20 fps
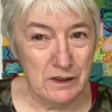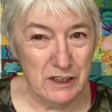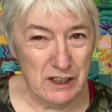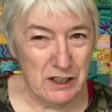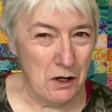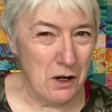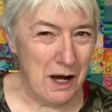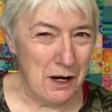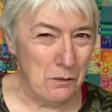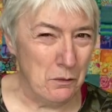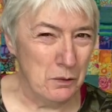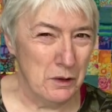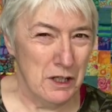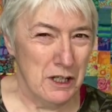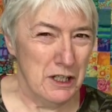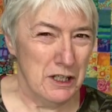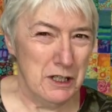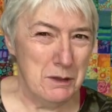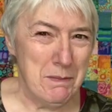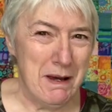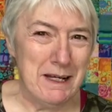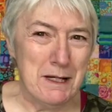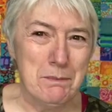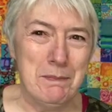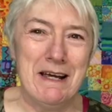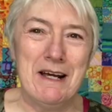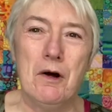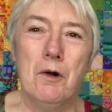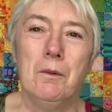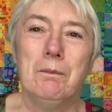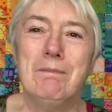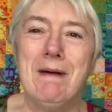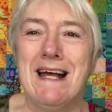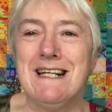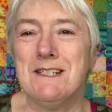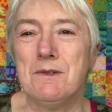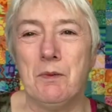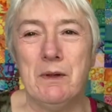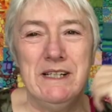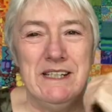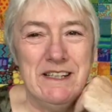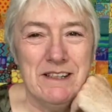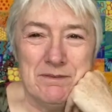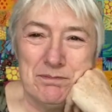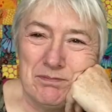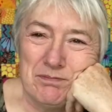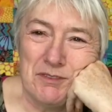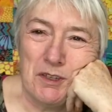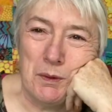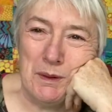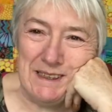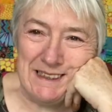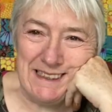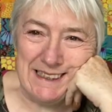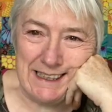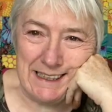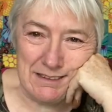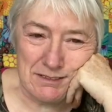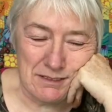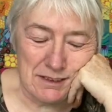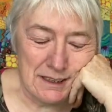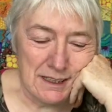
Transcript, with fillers: you know how you make a big old mess when you're quilting,